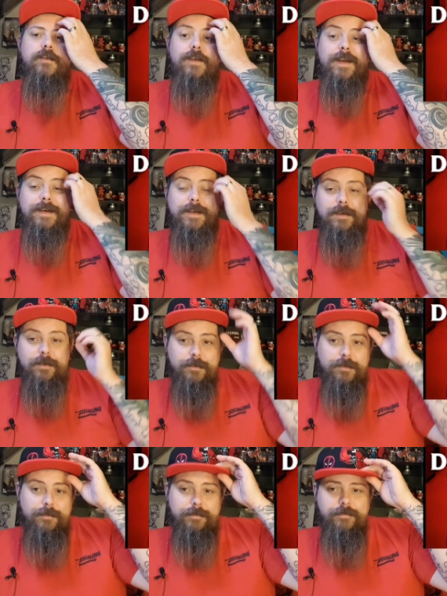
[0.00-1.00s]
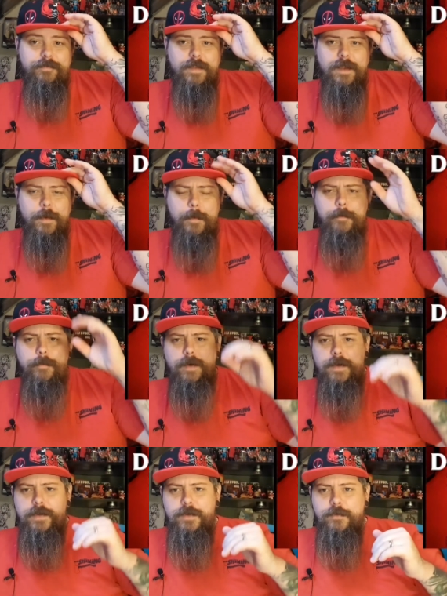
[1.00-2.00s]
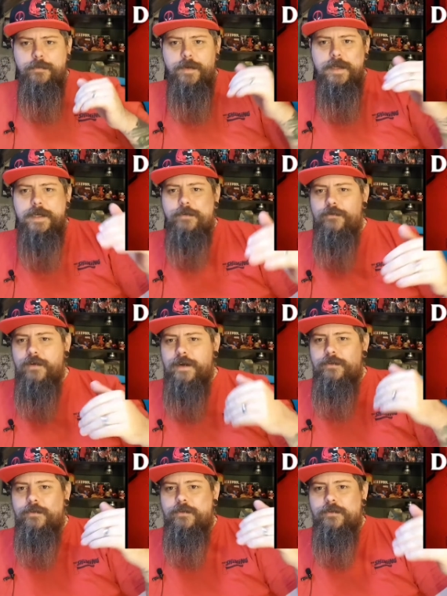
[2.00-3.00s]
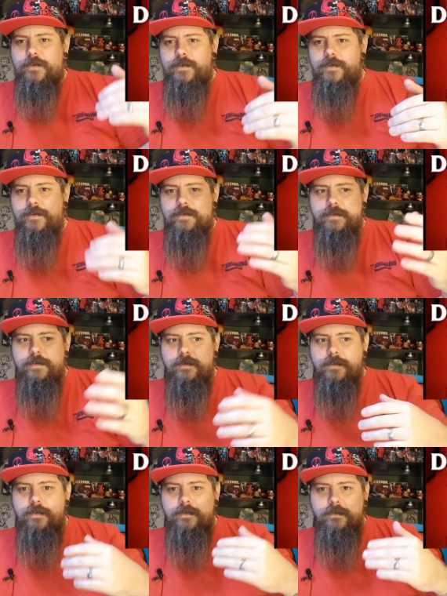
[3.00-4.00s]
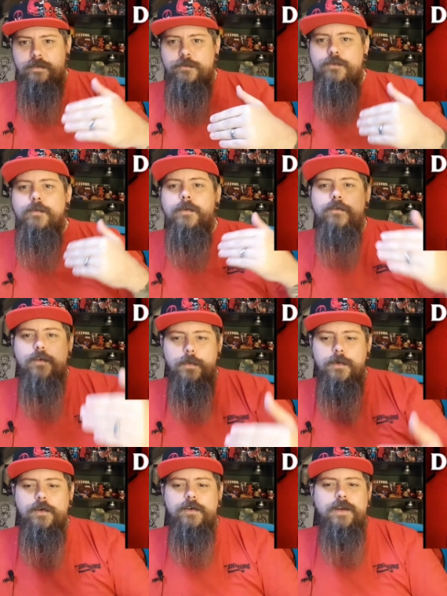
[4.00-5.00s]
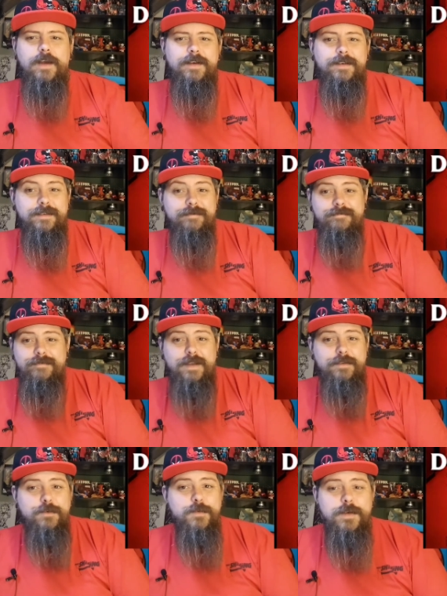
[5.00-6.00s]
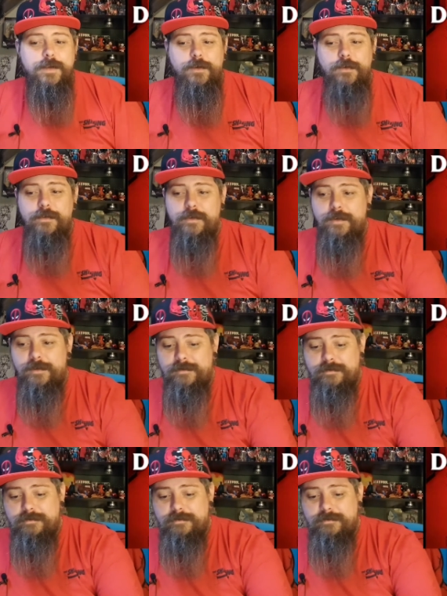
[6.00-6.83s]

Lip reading: Jack Nicholson, but you barely register that there's too much going on, and that's only a good thing.